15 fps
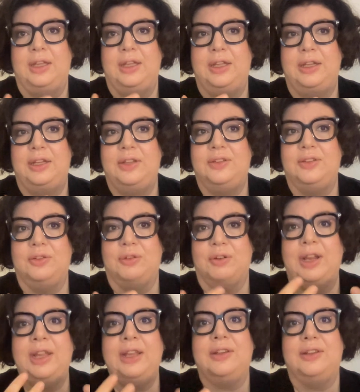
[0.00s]
It is
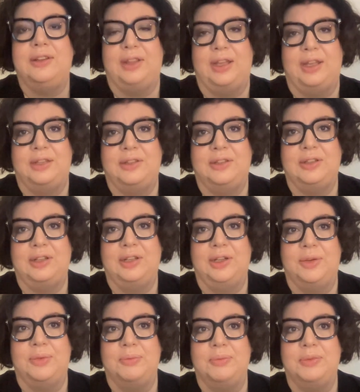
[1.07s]
great that
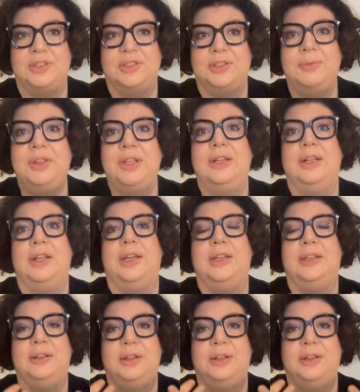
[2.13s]
something like